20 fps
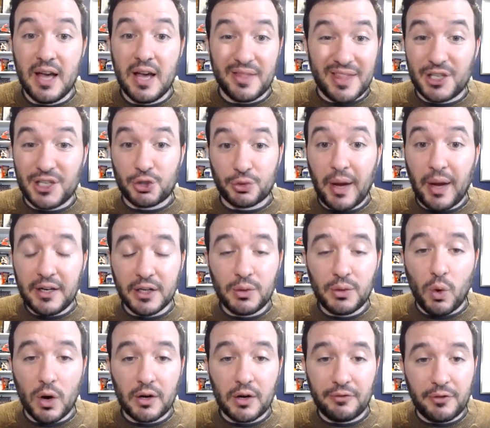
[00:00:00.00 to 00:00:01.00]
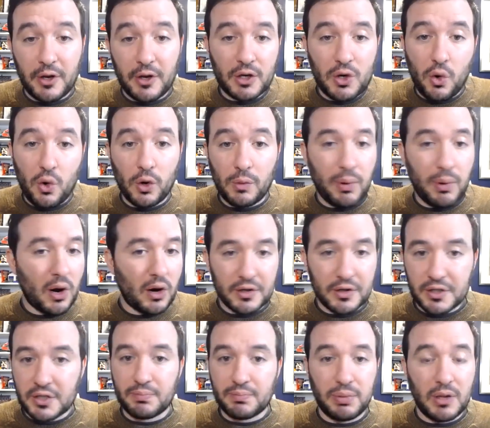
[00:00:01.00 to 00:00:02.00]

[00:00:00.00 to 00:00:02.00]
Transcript: they traded one of their core parts